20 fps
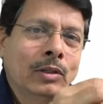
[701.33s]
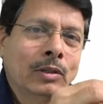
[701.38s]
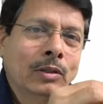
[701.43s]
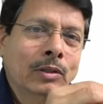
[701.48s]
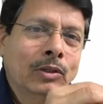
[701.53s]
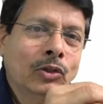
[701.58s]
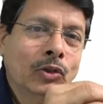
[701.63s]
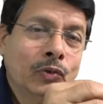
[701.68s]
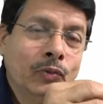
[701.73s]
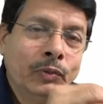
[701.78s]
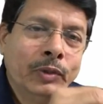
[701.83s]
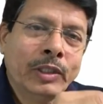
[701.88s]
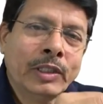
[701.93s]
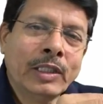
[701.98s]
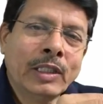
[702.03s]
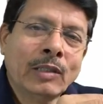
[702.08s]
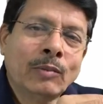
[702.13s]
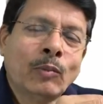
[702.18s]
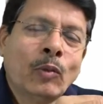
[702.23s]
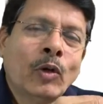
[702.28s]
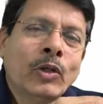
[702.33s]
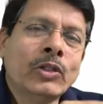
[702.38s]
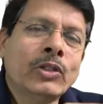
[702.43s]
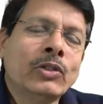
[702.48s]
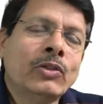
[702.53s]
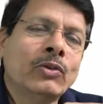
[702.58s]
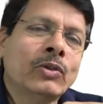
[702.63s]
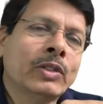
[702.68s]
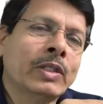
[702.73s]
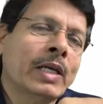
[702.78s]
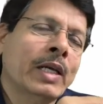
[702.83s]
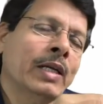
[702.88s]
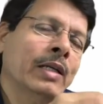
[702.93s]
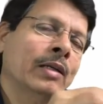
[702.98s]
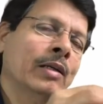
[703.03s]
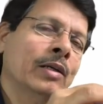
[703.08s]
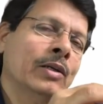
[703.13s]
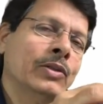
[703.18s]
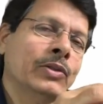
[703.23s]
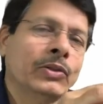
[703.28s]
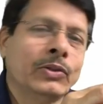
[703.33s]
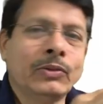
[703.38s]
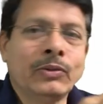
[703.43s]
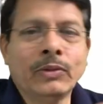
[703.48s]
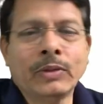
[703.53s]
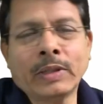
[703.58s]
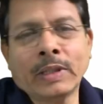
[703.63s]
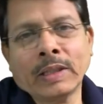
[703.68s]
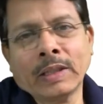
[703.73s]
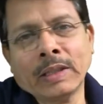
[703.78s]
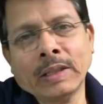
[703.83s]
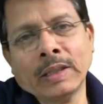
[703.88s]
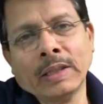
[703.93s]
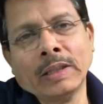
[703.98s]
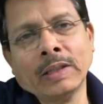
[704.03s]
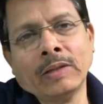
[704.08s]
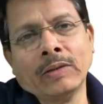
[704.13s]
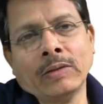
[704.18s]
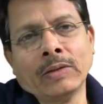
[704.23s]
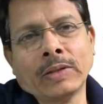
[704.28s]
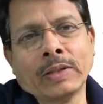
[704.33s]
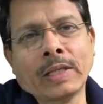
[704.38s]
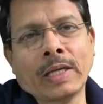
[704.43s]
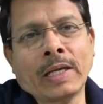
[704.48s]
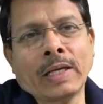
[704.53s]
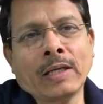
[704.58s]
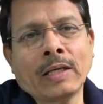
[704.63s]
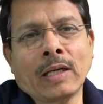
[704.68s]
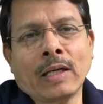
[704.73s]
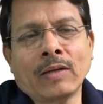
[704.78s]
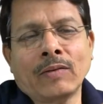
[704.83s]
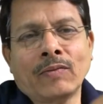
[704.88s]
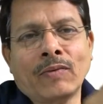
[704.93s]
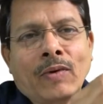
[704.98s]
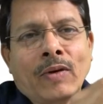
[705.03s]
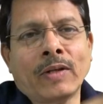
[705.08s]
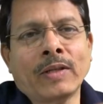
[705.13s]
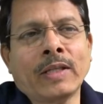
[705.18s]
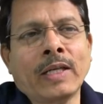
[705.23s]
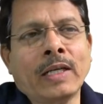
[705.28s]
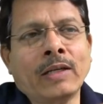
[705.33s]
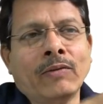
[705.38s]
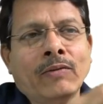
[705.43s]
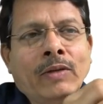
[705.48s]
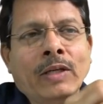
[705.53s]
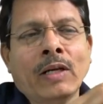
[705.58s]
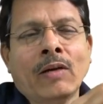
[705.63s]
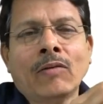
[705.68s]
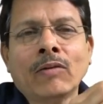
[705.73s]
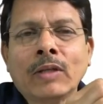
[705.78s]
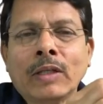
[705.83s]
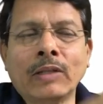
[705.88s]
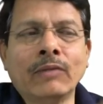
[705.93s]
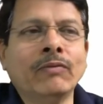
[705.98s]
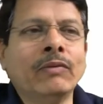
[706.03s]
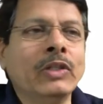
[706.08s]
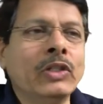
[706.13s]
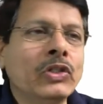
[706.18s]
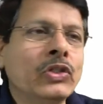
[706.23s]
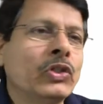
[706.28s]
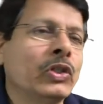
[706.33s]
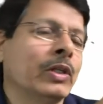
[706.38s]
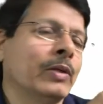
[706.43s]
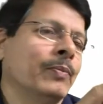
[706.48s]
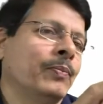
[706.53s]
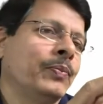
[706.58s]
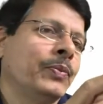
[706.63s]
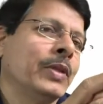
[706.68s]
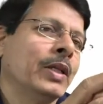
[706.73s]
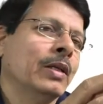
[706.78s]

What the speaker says: Should we take positive sign or should we take negative sign? And for that we have convention.